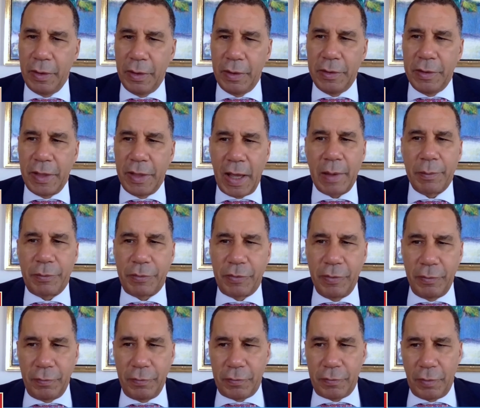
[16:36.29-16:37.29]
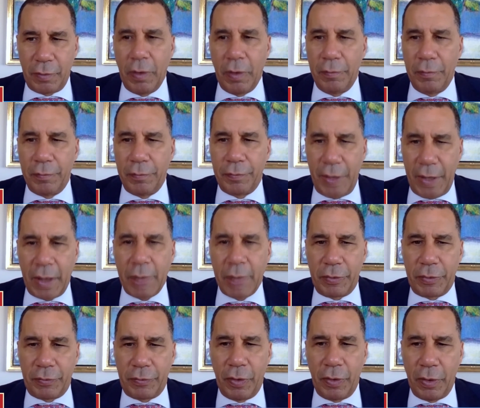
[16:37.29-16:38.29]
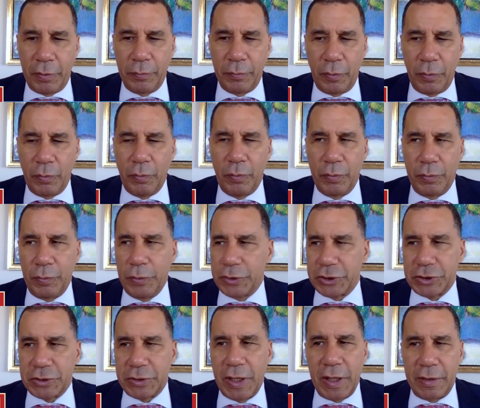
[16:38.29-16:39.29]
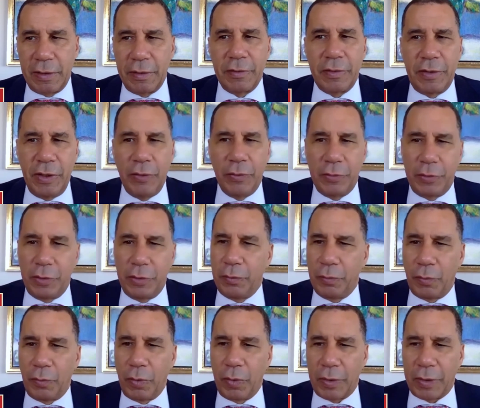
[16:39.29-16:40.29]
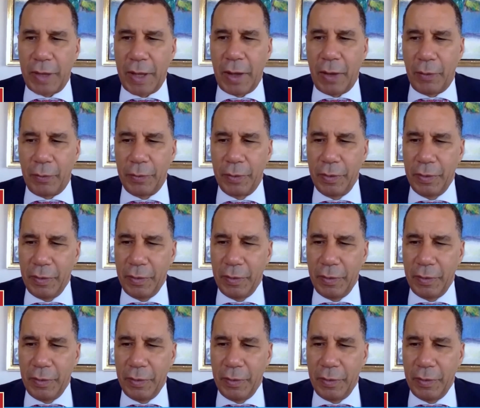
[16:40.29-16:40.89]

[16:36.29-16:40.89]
in the absence of Amazon, which that deal didn't work out